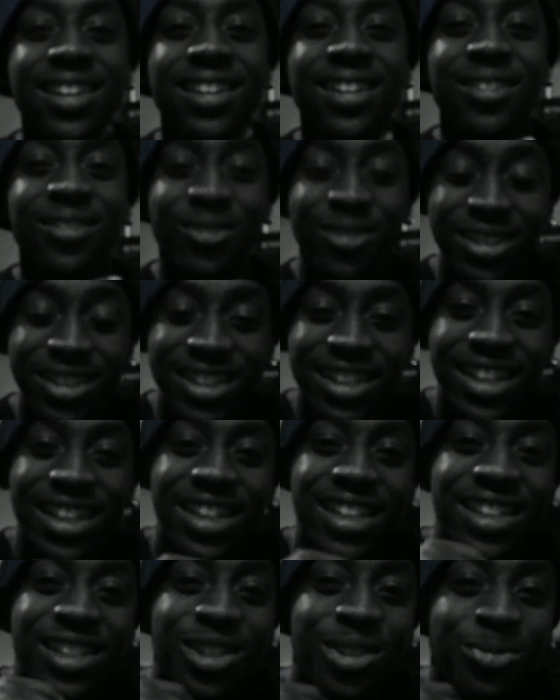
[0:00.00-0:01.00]
Once again,
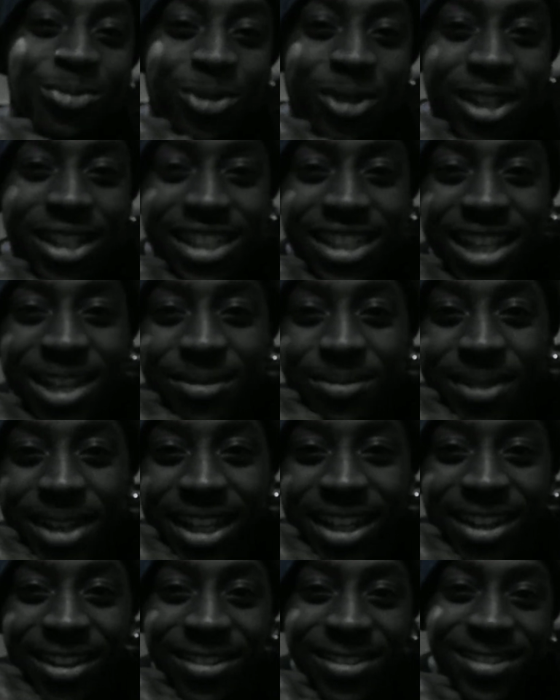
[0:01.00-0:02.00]
it's your boy J
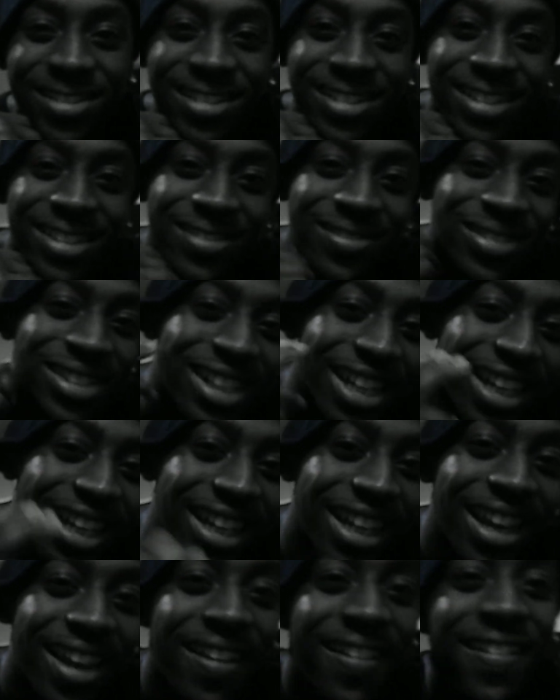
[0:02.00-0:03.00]
Mello. Checking
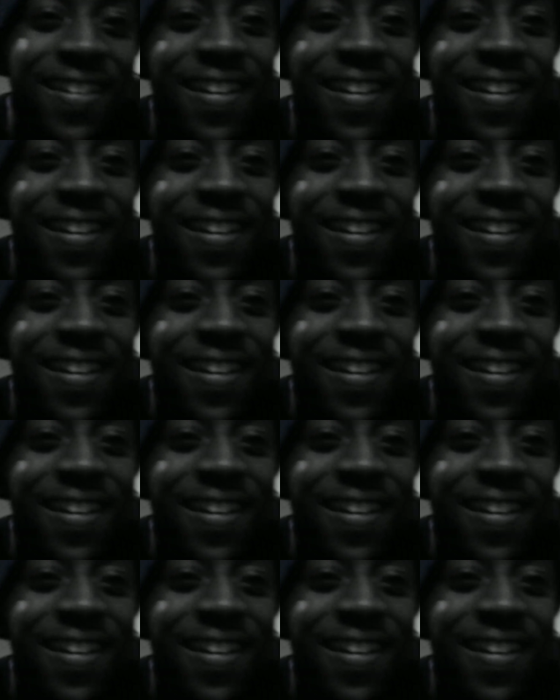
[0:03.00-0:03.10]
out.